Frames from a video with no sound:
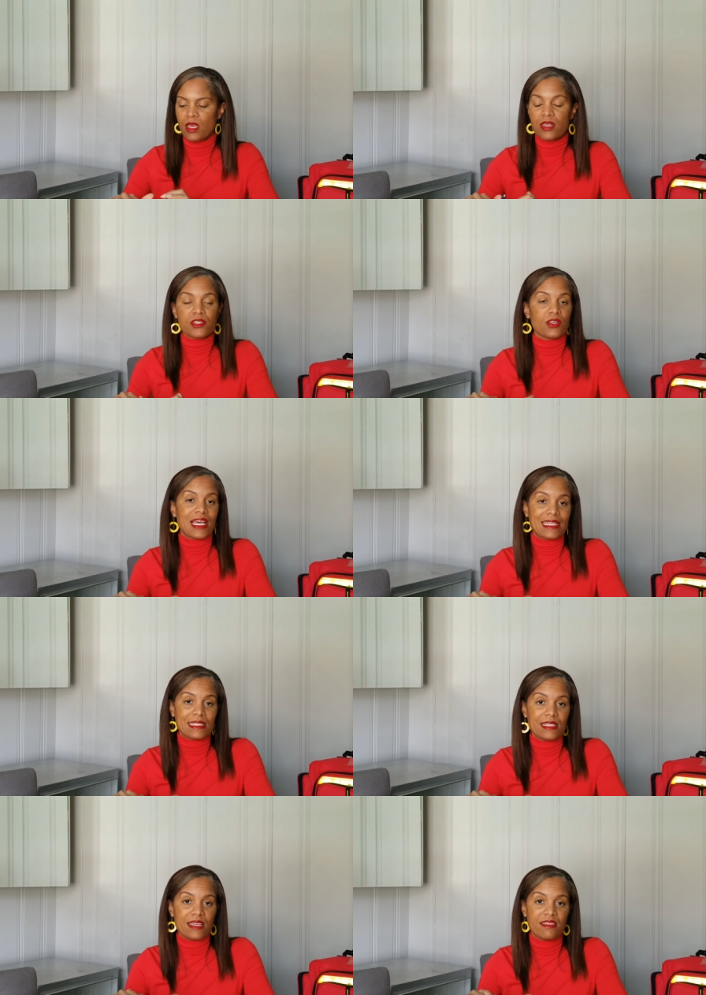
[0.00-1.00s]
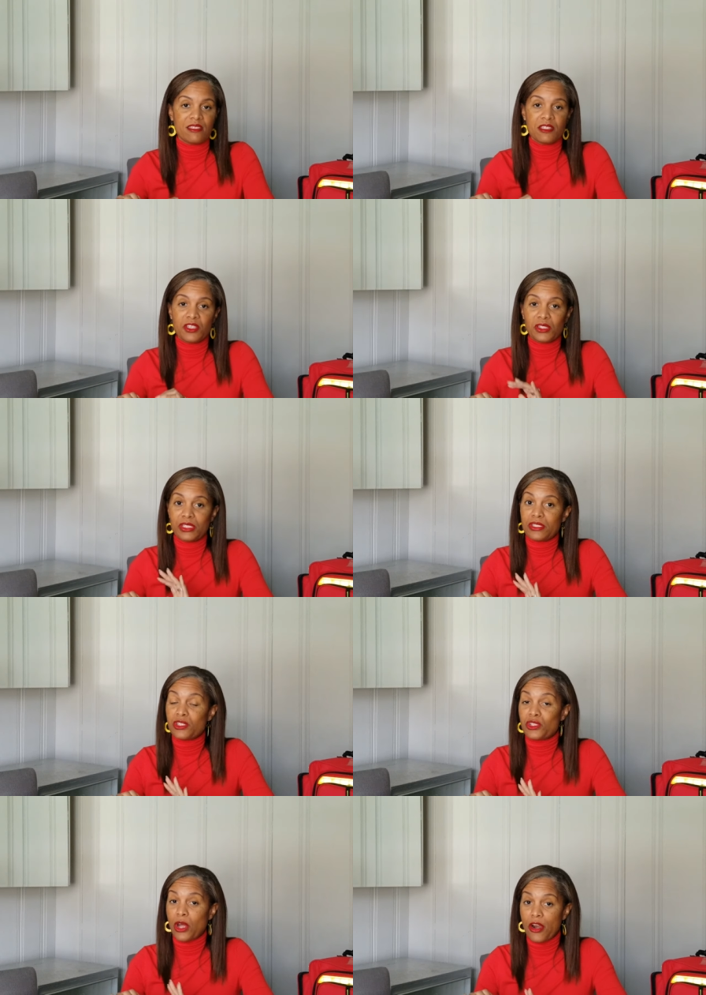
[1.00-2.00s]
So like I said, this is a good
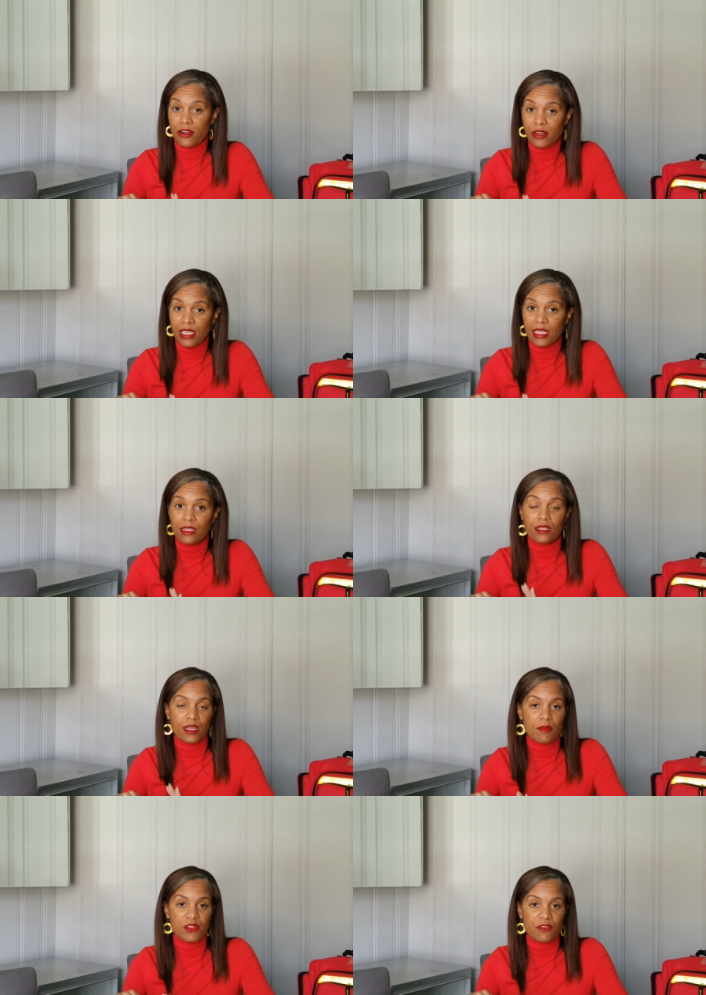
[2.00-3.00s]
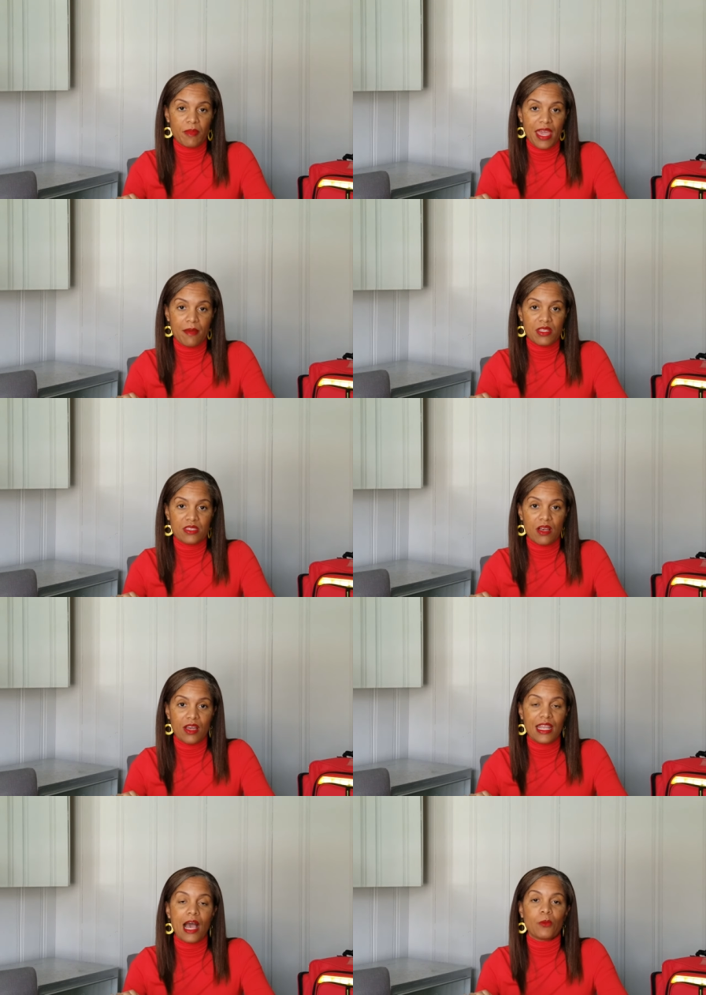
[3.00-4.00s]
starter kit. It comes from
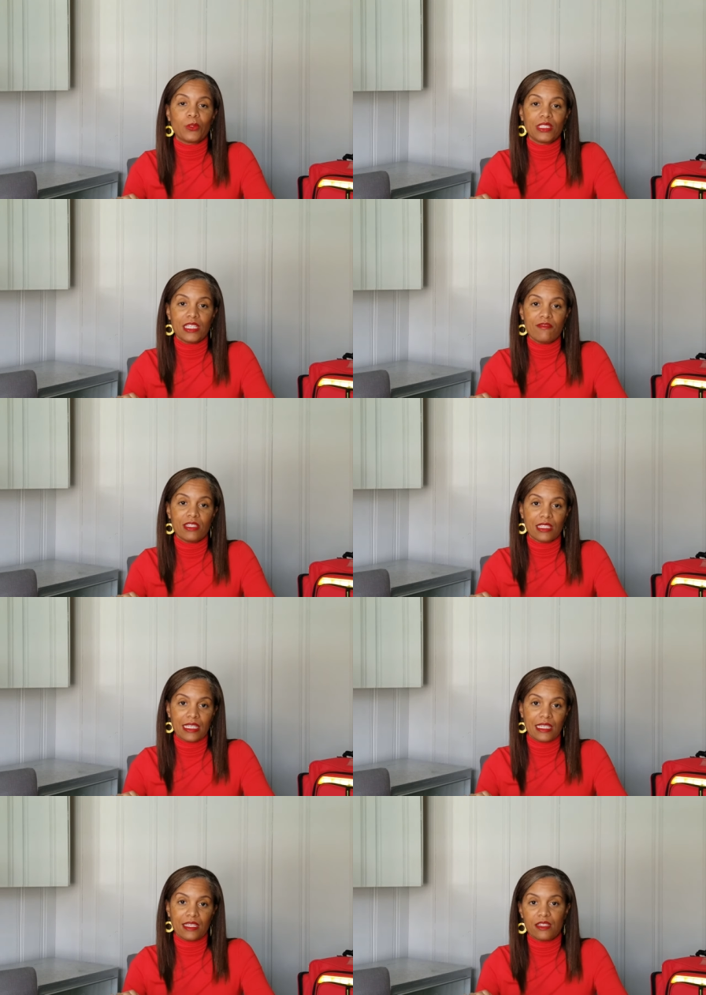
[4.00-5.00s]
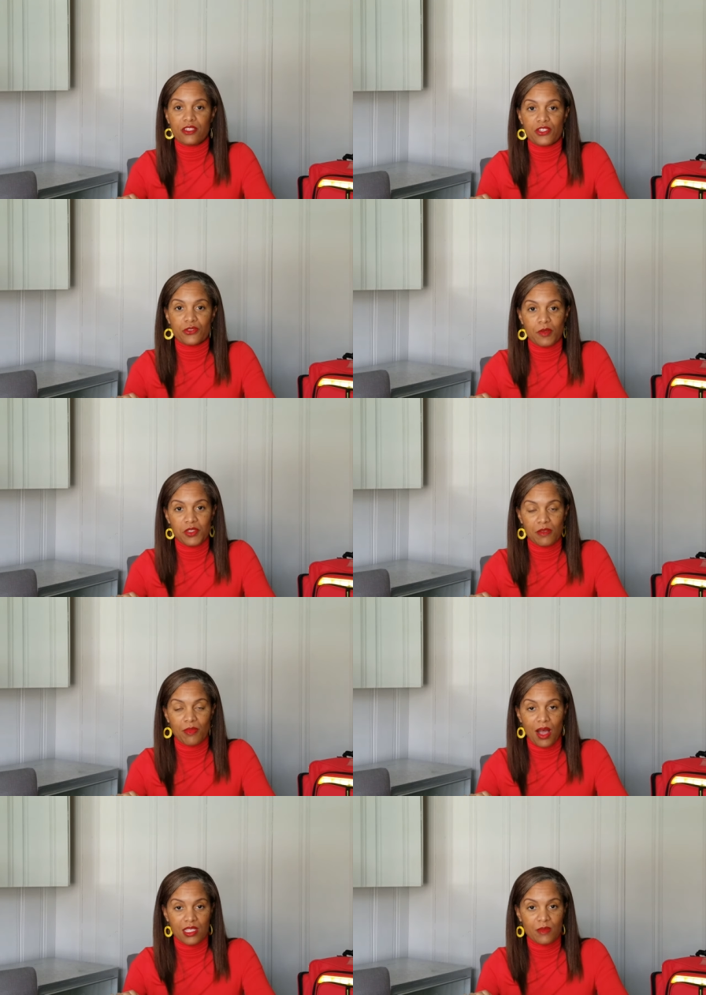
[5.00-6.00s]
Amazon. I will leave the link in the description
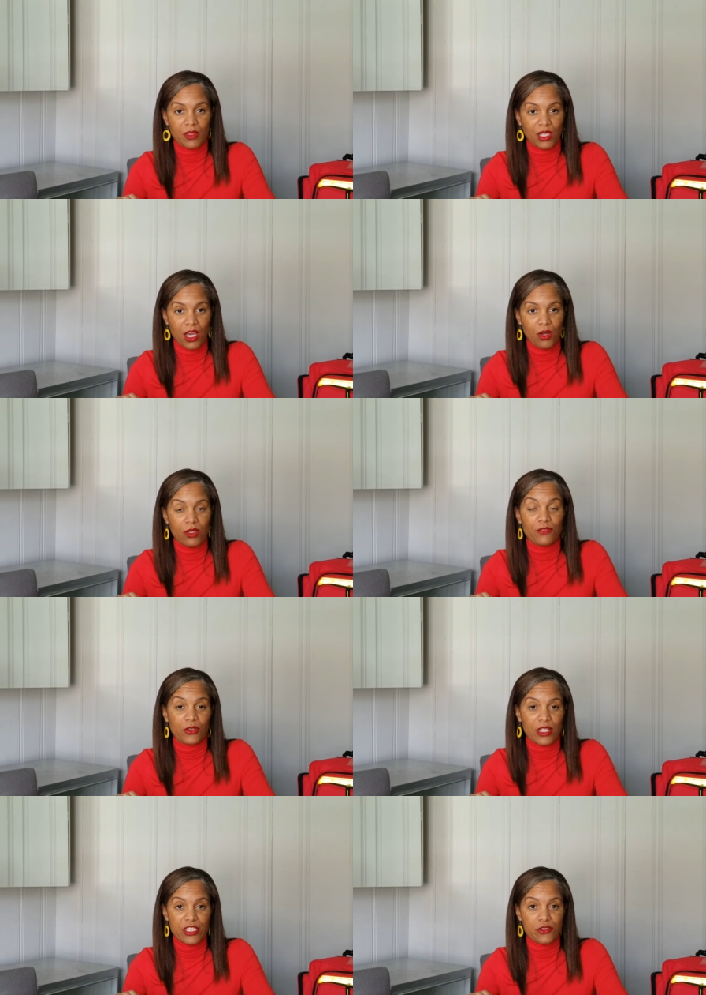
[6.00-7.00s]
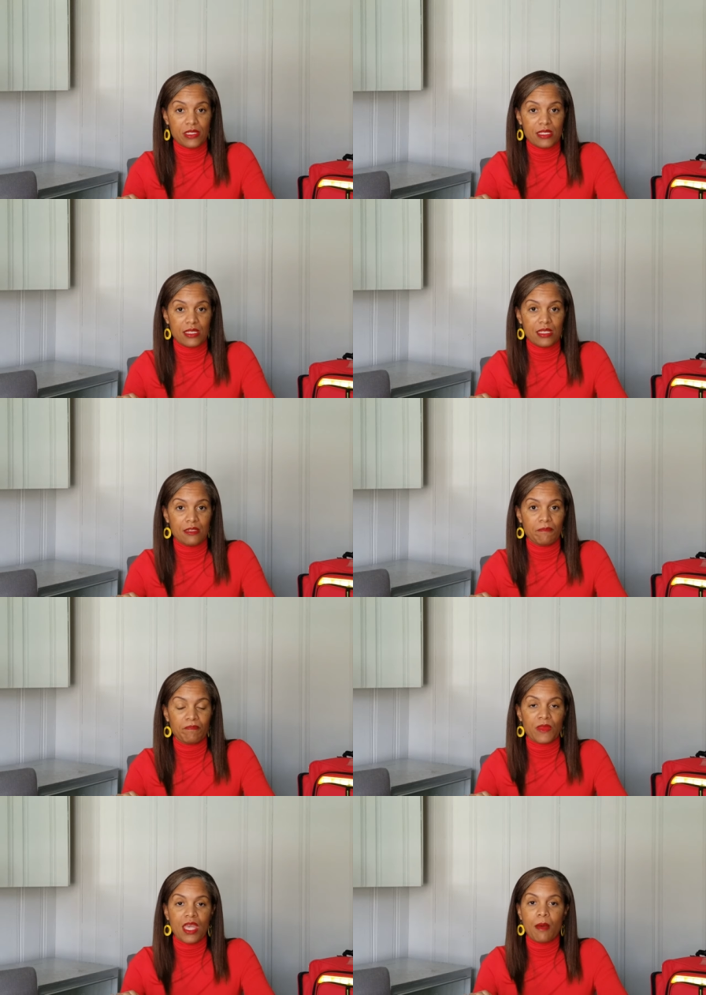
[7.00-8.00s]
box below if you're interested.
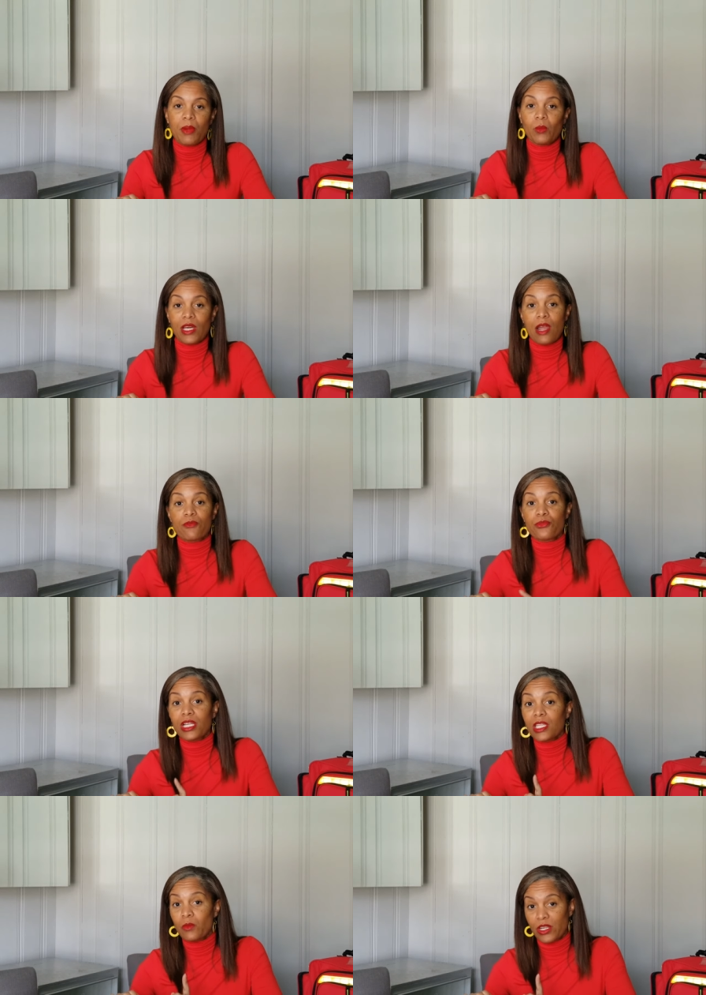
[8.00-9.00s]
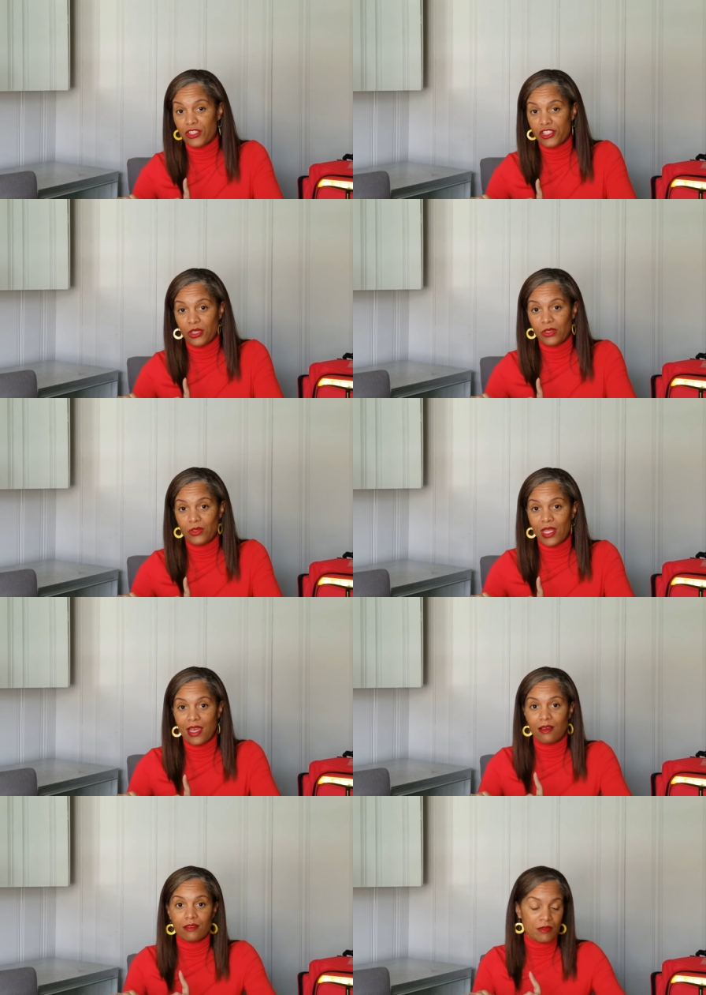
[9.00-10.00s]
But what I really want to show you
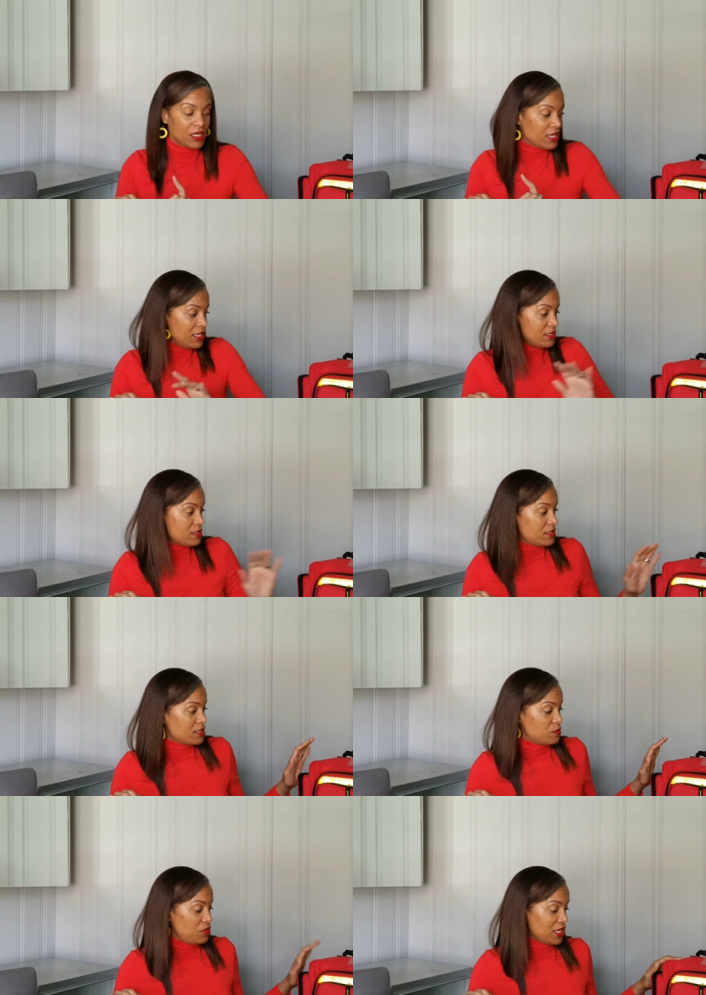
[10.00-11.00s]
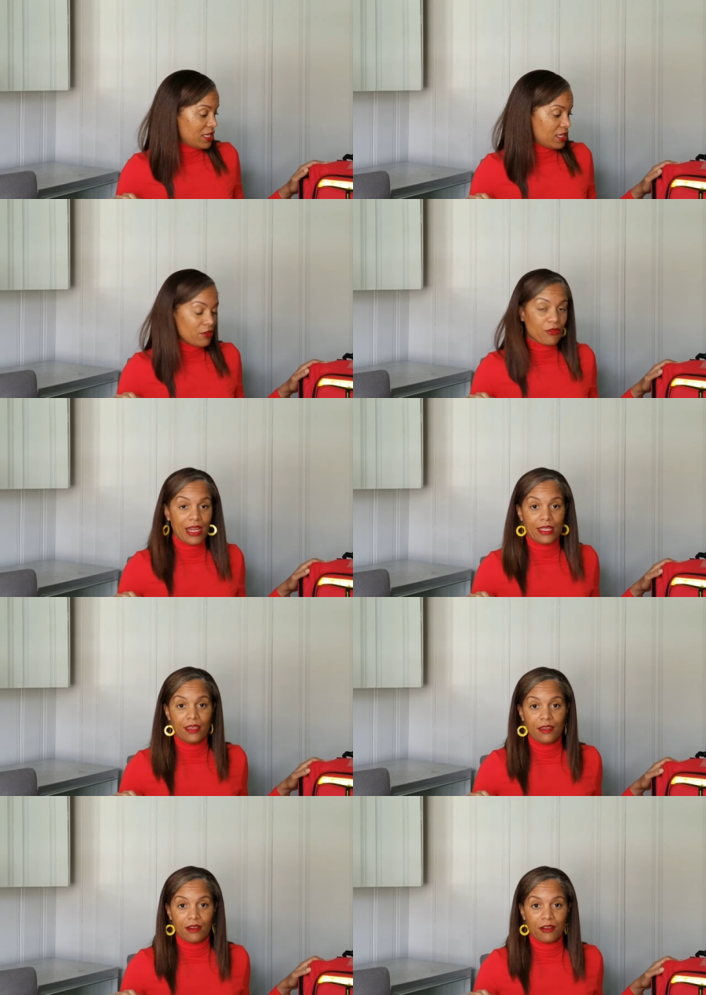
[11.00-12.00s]
now is this big kit right
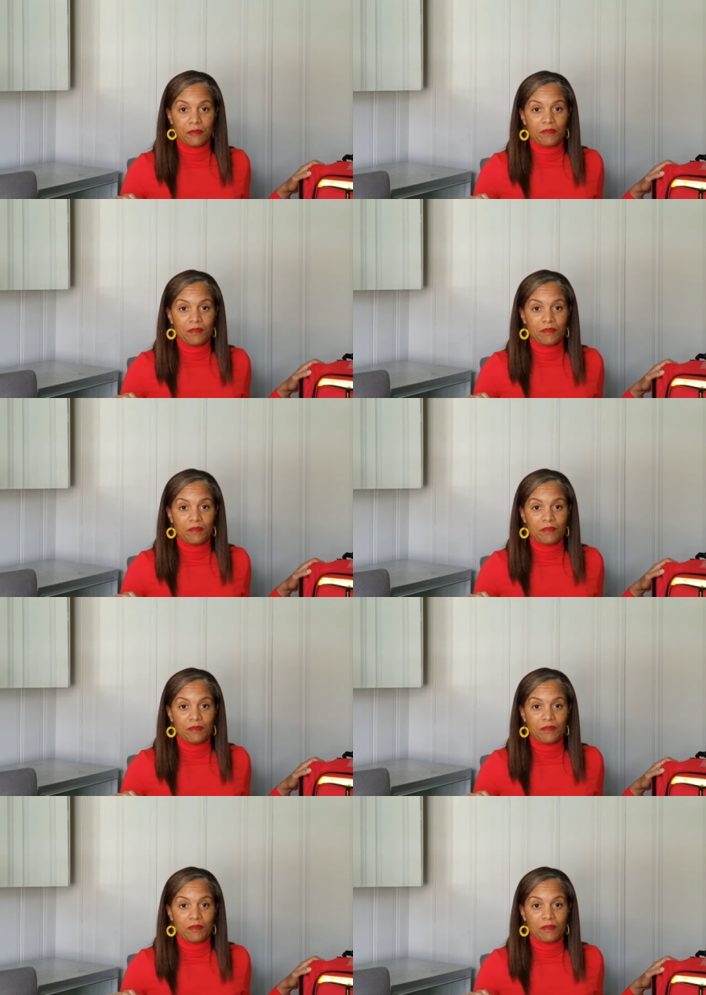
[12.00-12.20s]
here